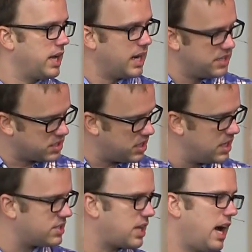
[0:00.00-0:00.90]
Again, it's
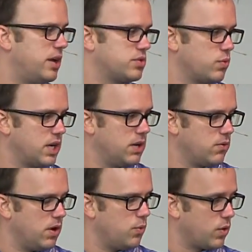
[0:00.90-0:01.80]
in this house where
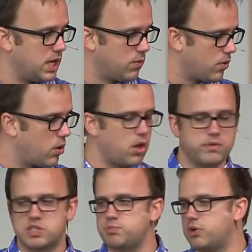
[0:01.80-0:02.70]
he wrote
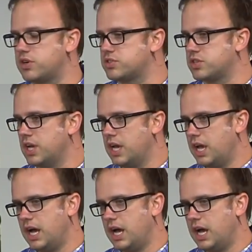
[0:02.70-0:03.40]
all of his books,